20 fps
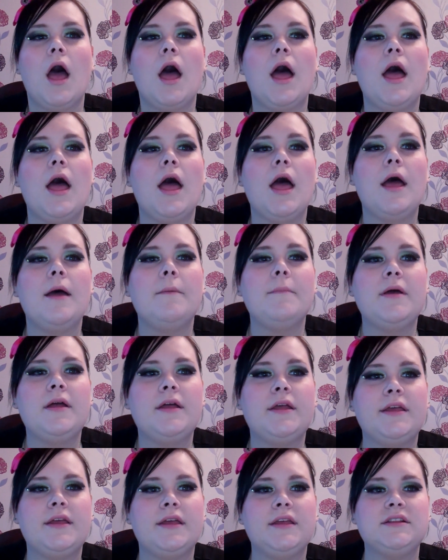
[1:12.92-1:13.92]
Um,
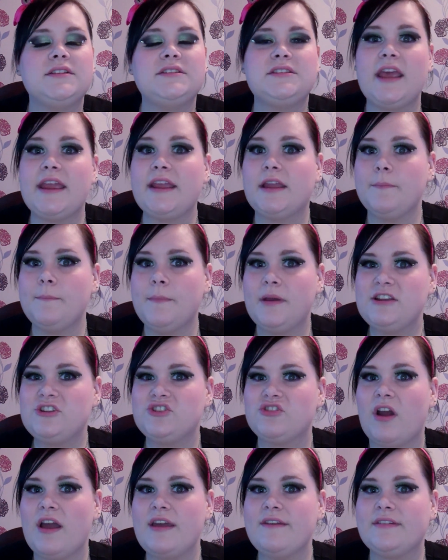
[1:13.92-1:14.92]
taken my
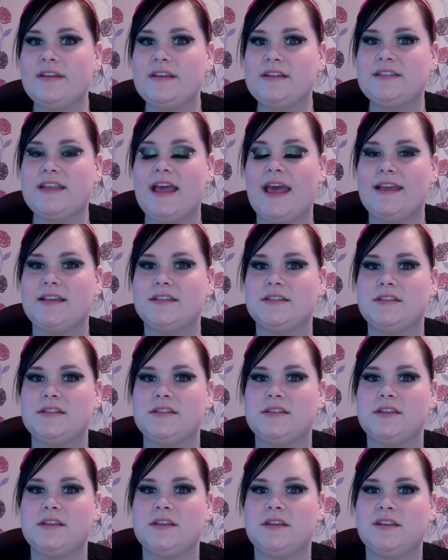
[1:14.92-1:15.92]
driving
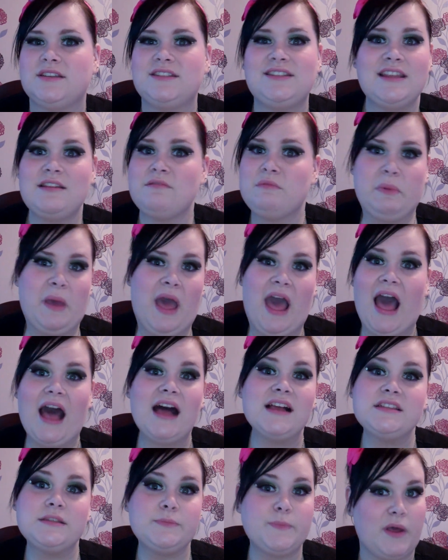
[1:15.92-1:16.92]
test. Didn't
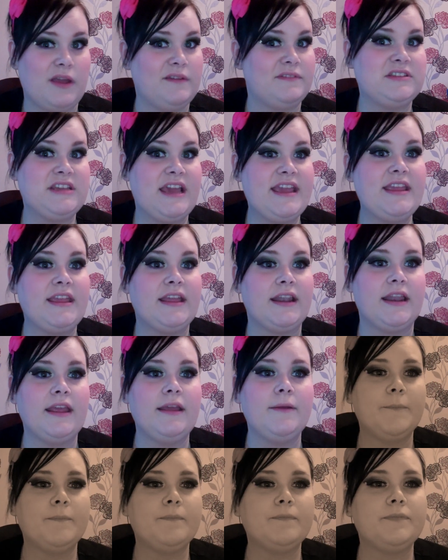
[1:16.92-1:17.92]
pass, but I've taken
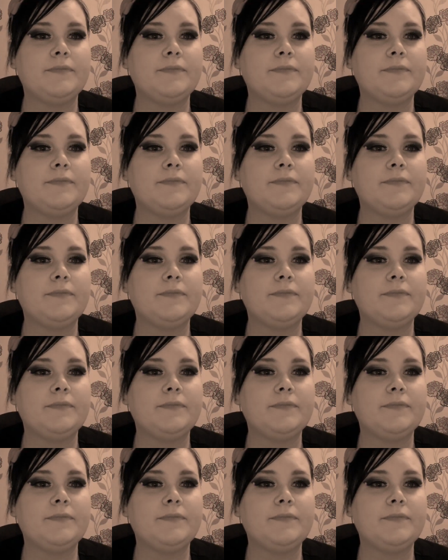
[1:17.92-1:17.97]
it.